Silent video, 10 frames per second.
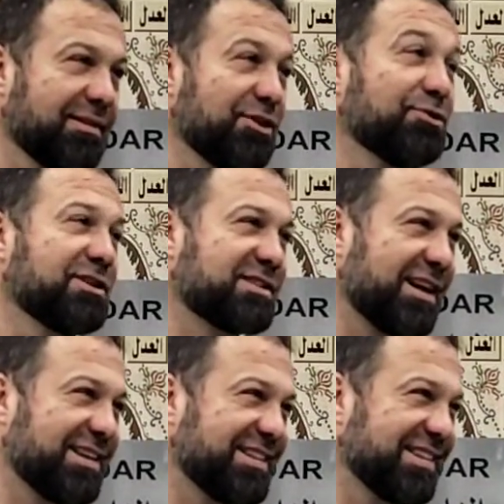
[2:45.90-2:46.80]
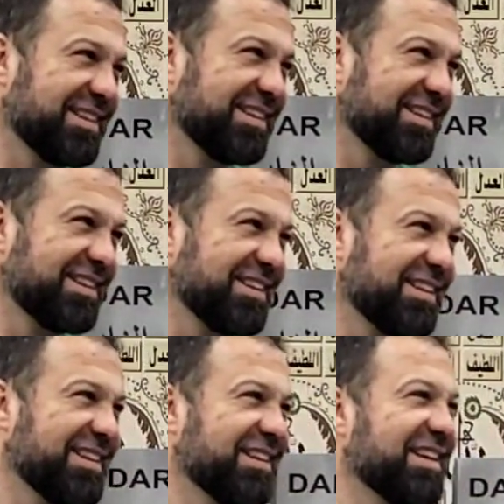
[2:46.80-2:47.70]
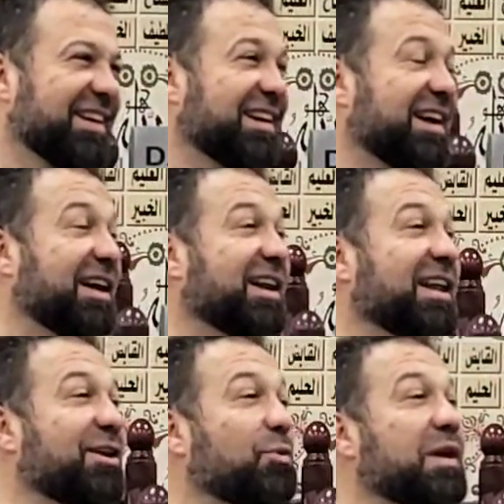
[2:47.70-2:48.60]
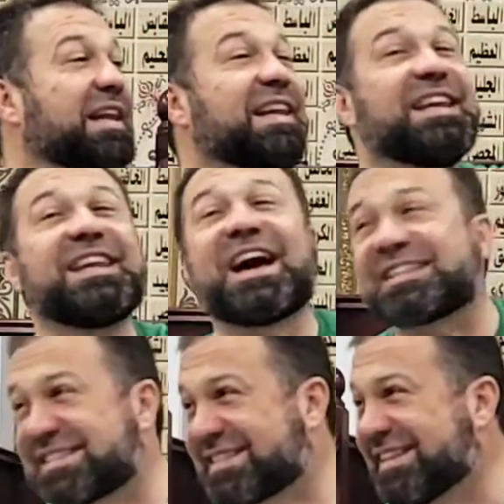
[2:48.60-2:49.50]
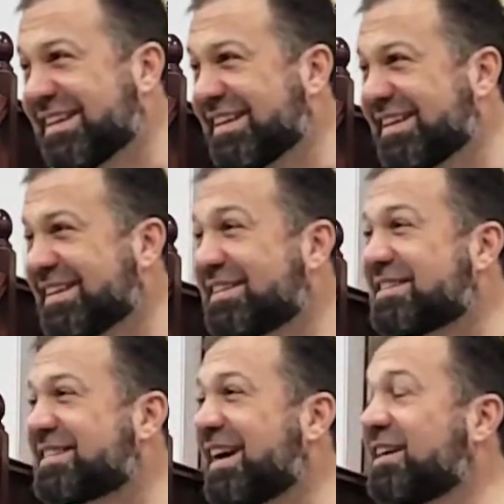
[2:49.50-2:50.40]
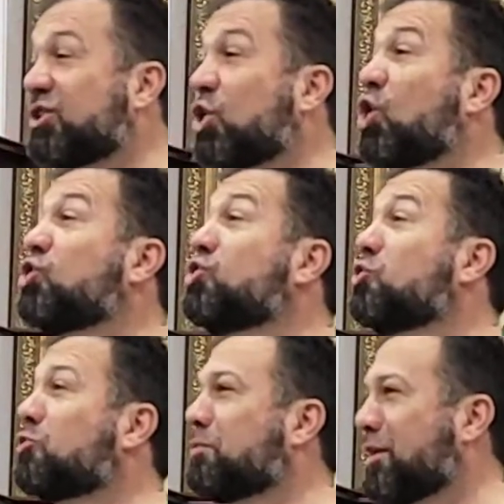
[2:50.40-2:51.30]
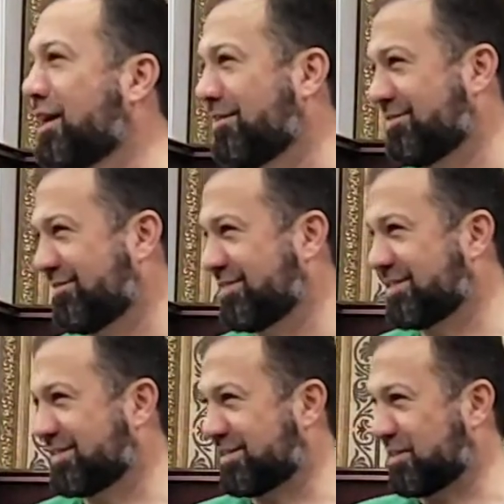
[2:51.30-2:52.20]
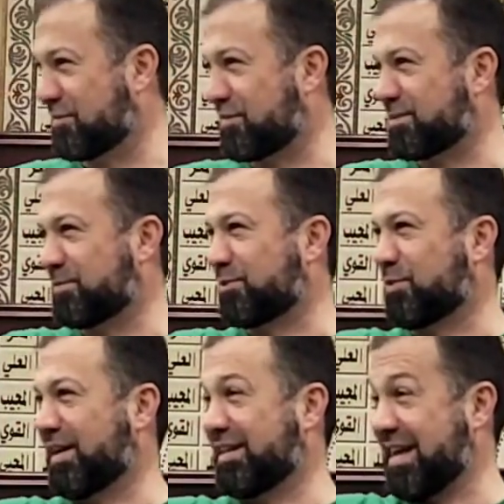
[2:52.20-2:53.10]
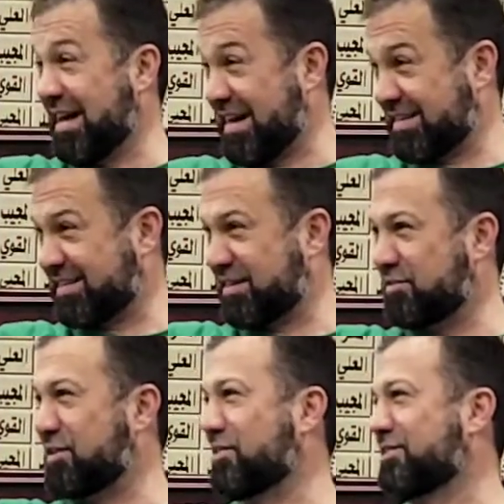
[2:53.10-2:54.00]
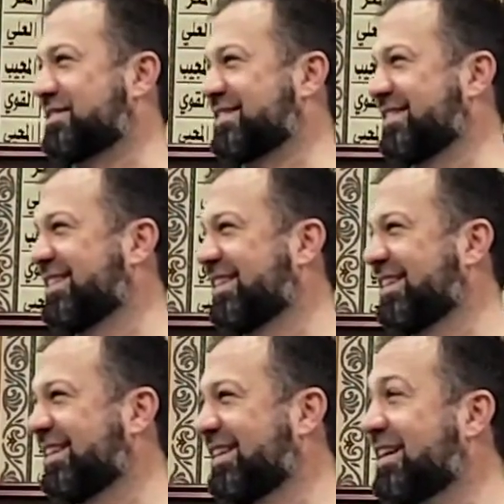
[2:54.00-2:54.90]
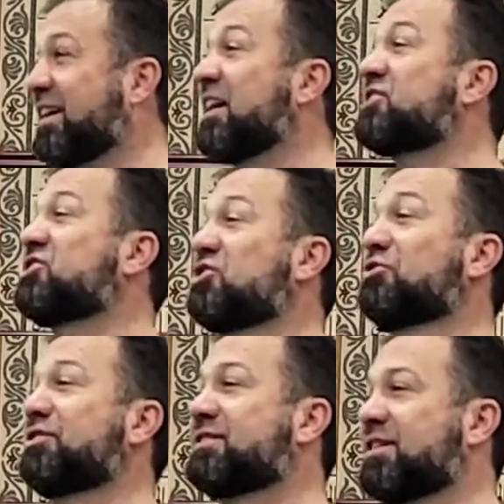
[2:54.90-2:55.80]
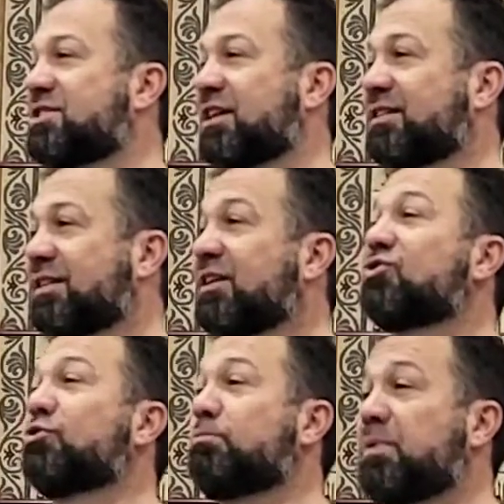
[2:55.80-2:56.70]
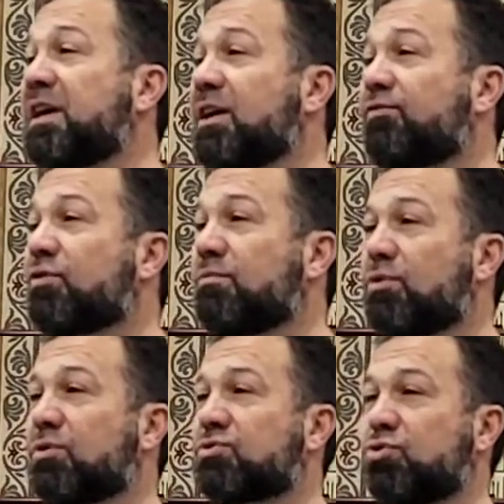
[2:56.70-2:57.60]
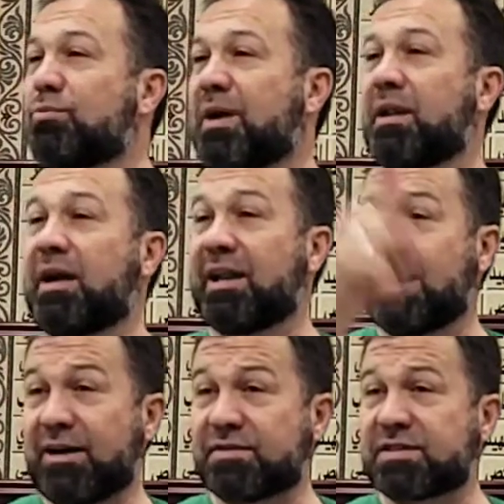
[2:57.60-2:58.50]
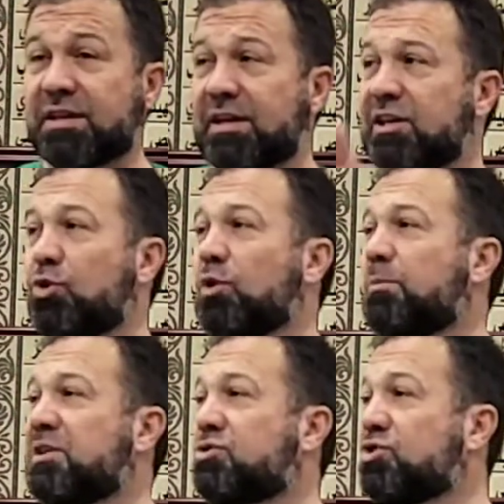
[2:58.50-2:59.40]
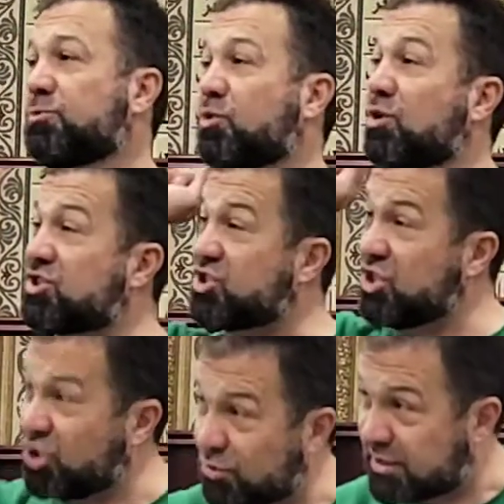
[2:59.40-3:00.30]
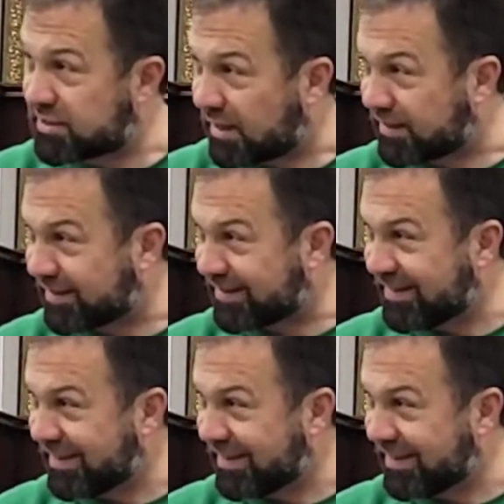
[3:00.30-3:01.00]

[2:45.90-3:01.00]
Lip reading: You decide. Allah will not decide on your behalf. This is the difference between us and others. It's your decision to be from those whom Allah loves. You will be chosen because you decided,